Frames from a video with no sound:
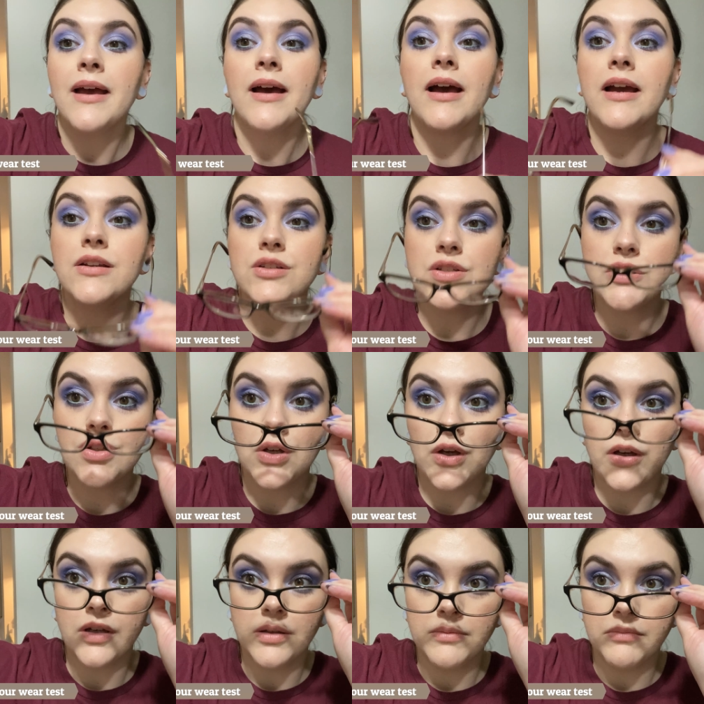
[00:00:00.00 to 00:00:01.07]
I just
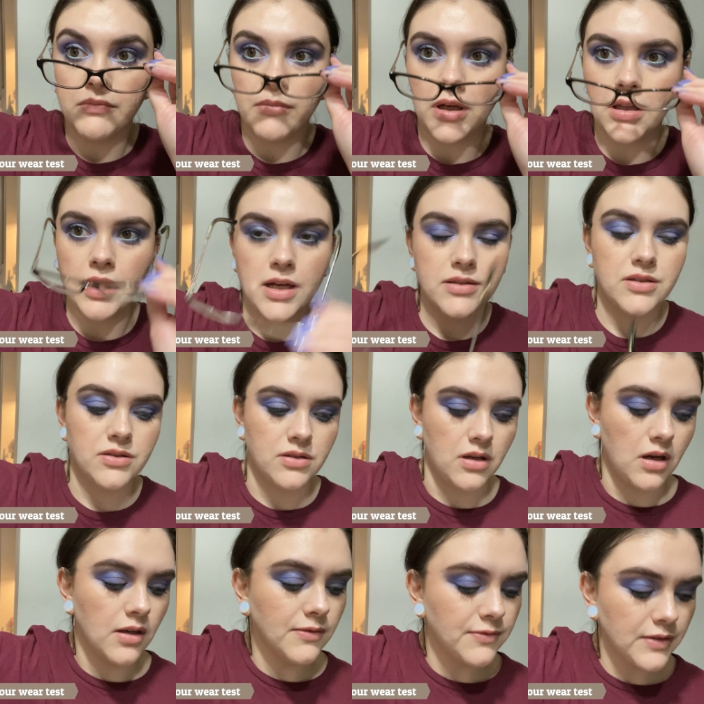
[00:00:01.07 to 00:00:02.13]
took my glasses
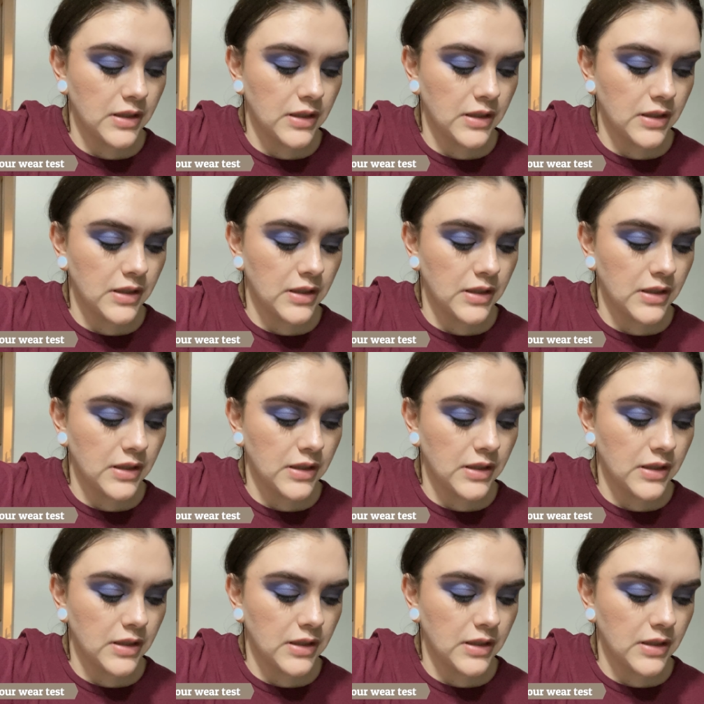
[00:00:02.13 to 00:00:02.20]
off.